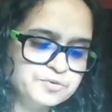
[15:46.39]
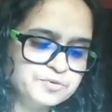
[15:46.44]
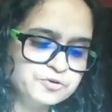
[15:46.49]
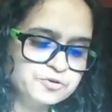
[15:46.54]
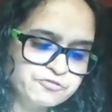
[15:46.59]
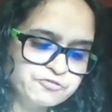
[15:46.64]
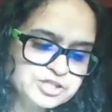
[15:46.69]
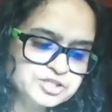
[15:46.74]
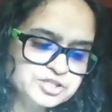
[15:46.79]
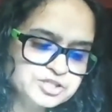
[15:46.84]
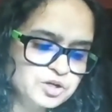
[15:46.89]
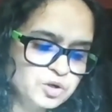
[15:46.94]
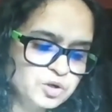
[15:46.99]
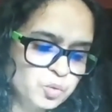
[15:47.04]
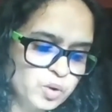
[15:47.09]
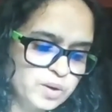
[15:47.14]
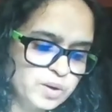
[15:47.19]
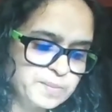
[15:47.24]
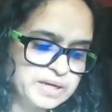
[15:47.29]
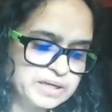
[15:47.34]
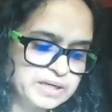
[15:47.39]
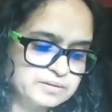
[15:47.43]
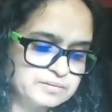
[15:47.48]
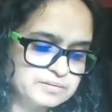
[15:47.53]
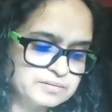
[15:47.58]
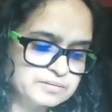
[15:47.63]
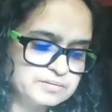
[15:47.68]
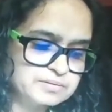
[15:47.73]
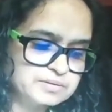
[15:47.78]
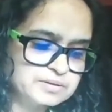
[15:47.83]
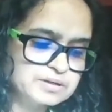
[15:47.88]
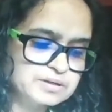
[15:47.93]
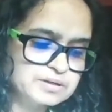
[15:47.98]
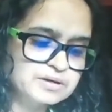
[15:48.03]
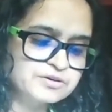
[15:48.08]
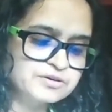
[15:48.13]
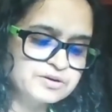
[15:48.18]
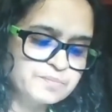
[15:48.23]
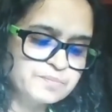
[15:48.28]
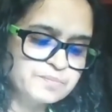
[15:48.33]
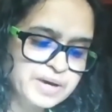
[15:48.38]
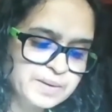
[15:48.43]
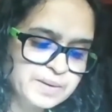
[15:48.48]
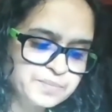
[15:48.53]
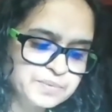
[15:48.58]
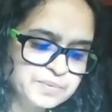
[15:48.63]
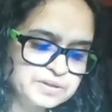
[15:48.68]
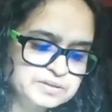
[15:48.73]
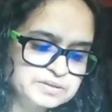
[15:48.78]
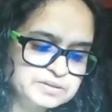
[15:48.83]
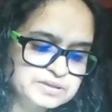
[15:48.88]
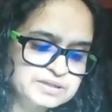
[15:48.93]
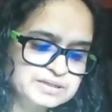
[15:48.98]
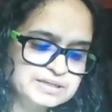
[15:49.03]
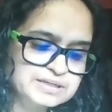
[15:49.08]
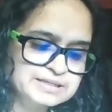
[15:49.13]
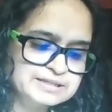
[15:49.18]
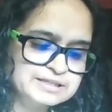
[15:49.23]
professional women remembered